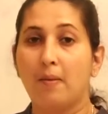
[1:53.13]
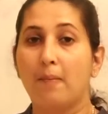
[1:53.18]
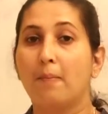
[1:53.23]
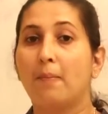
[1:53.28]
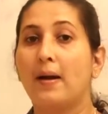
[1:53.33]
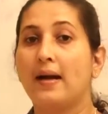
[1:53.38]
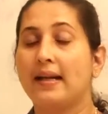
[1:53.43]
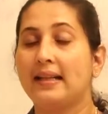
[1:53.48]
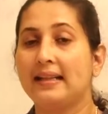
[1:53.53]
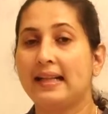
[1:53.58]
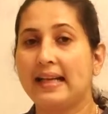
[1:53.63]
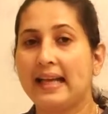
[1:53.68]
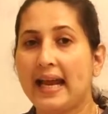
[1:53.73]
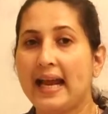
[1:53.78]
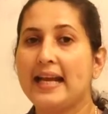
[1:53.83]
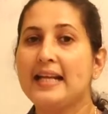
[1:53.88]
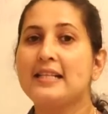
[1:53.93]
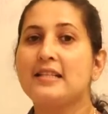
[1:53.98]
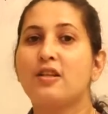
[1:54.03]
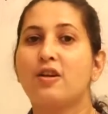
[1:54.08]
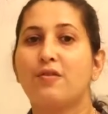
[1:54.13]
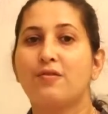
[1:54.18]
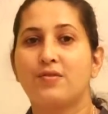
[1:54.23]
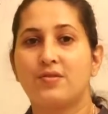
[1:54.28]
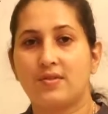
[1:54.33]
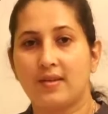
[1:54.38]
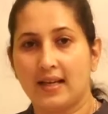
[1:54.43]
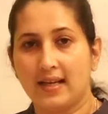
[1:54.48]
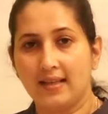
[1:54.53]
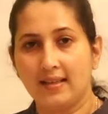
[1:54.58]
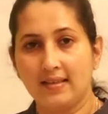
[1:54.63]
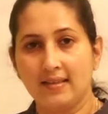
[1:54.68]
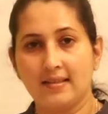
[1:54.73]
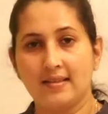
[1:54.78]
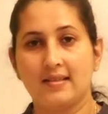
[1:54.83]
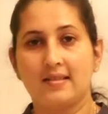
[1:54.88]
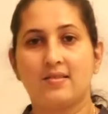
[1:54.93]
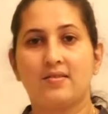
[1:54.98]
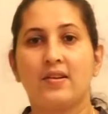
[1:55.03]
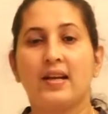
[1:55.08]
But in the case of string,
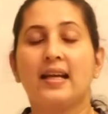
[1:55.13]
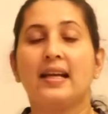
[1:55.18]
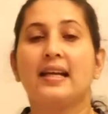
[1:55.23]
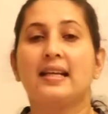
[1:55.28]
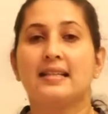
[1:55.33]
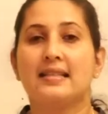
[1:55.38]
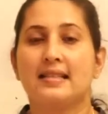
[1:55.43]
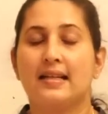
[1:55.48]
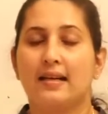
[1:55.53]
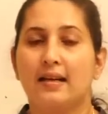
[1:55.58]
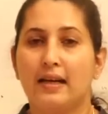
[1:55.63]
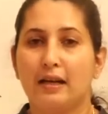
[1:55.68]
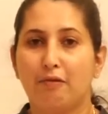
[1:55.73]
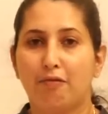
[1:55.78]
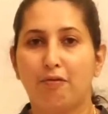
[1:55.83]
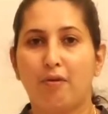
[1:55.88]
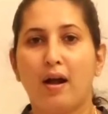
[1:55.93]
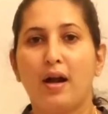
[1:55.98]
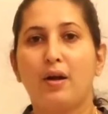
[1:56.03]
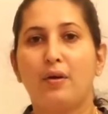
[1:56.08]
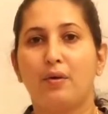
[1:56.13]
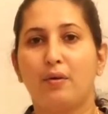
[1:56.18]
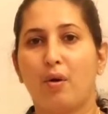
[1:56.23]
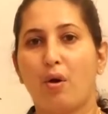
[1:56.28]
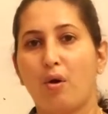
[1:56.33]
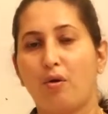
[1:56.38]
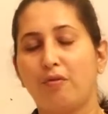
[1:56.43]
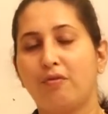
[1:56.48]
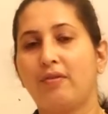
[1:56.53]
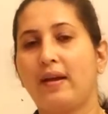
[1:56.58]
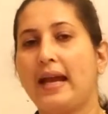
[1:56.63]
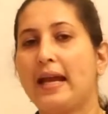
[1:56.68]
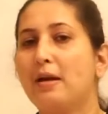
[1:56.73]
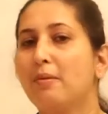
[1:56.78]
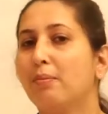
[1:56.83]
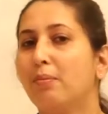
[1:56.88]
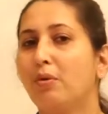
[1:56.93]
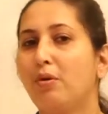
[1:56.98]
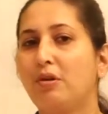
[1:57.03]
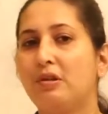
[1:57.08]
string is the default of
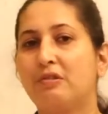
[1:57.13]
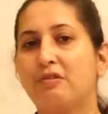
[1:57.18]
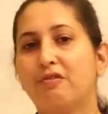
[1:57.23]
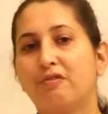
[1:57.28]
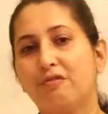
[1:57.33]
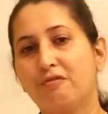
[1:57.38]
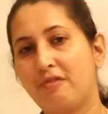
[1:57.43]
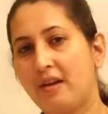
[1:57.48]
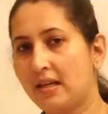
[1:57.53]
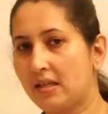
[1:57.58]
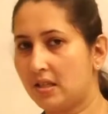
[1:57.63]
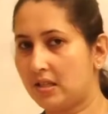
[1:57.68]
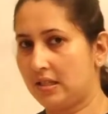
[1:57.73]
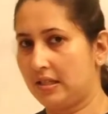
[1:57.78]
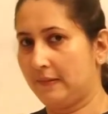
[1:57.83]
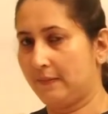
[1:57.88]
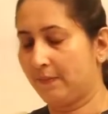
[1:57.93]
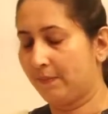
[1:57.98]
input function.